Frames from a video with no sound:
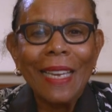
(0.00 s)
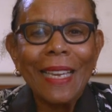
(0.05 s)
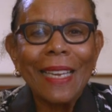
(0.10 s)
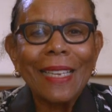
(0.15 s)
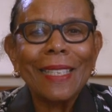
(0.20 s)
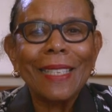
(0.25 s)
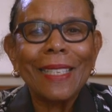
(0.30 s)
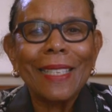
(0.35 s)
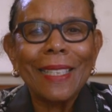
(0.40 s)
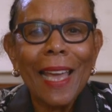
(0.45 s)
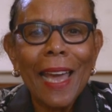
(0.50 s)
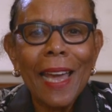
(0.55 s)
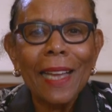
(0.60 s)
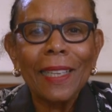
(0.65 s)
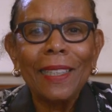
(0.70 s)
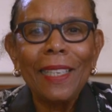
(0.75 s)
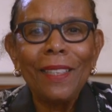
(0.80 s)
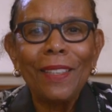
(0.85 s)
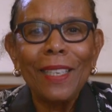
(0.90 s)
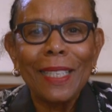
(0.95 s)

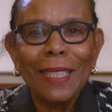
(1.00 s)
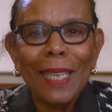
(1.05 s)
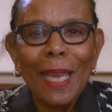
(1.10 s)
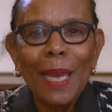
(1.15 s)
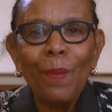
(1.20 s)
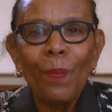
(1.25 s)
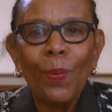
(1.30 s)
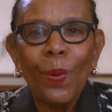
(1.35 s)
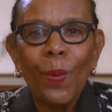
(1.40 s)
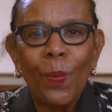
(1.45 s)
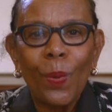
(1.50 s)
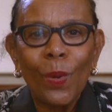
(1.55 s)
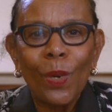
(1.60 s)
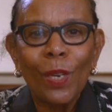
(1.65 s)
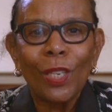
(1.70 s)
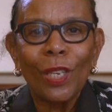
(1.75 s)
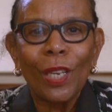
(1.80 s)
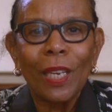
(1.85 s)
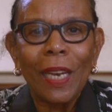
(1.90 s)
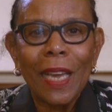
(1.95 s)
exactly the same
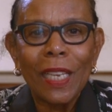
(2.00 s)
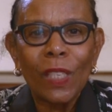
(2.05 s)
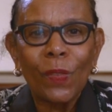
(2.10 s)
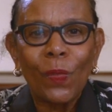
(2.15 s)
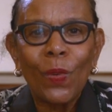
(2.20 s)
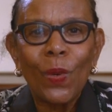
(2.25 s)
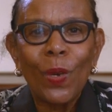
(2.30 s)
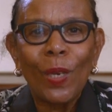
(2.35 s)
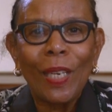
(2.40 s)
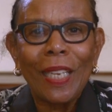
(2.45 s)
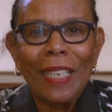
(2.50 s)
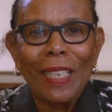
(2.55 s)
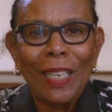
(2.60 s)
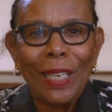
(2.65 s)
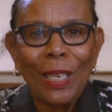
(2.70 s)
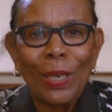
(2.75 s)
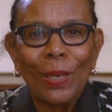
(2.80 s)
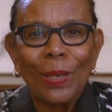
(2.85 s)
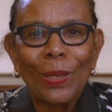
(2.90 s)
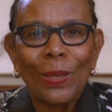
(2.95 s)
proportion as 40
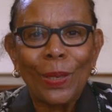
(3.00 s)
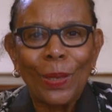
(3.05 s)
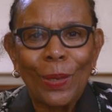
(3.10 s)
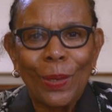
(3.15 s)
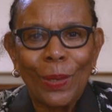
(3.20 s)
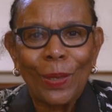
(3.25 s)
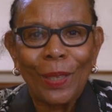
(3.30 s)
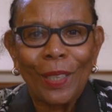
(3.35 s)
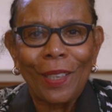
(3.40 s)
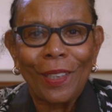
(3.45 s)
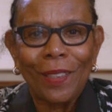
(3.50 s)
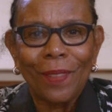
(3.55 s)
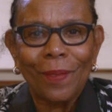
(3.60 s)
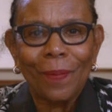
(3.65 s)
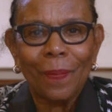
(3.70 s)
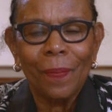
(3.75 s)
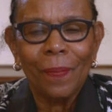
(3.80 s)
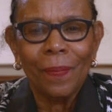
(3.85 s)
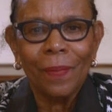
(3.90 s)
years earlier.